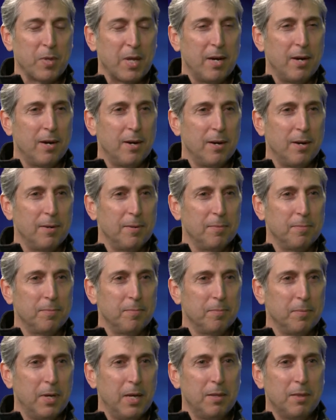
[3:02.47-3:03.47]
And
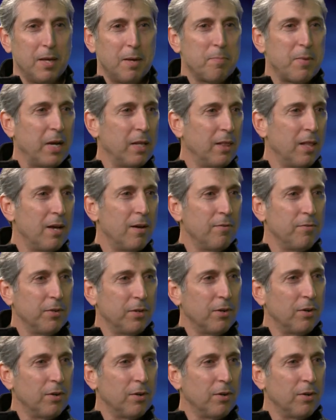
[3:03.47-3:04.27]
then my love, you